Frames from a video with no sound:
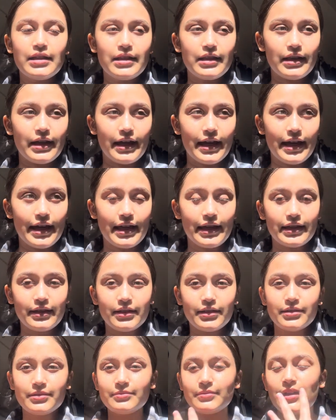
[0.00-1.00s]

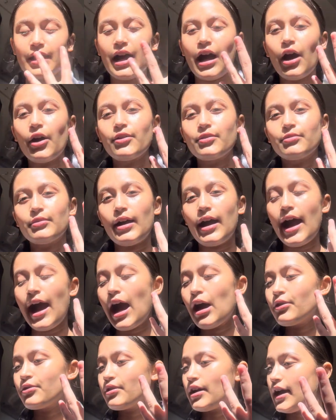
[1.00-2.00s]
like, how do
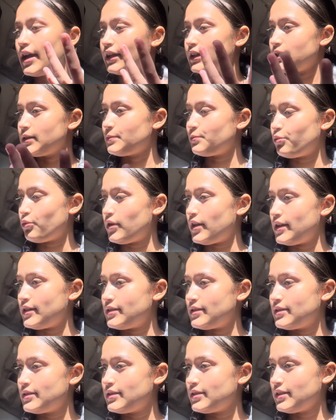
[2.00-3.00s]
I
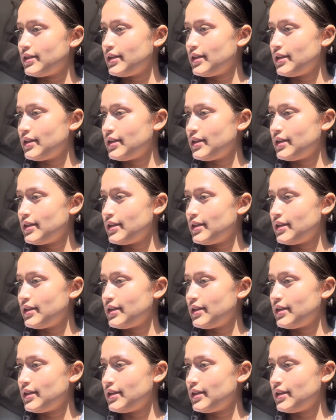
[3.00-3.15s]
express,